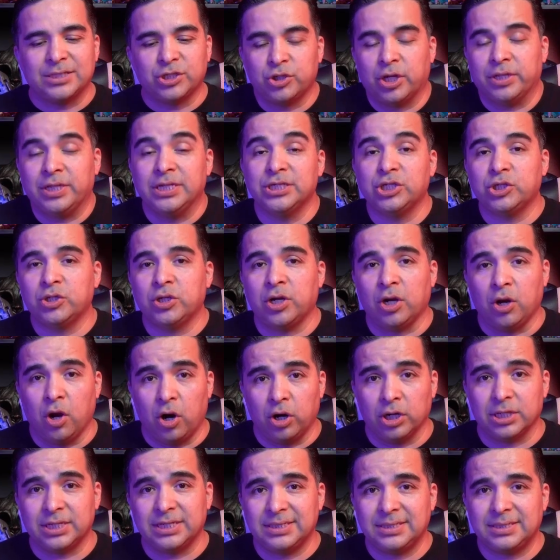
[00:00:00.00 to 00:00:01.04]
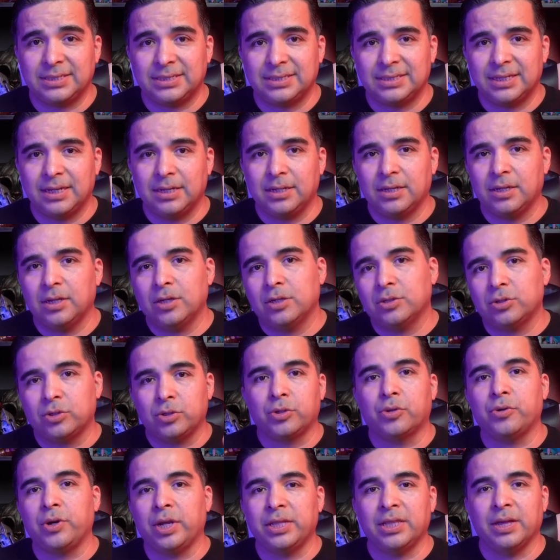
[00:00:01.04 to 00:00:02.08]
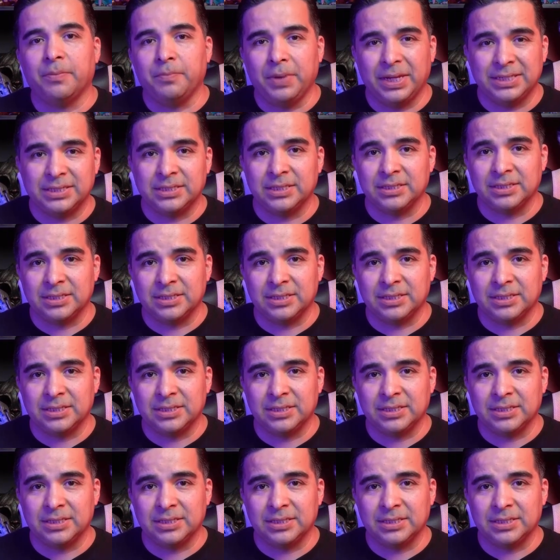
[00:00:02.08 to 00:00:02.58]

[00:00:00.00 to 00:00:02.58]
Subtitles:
traditional artist to create amazing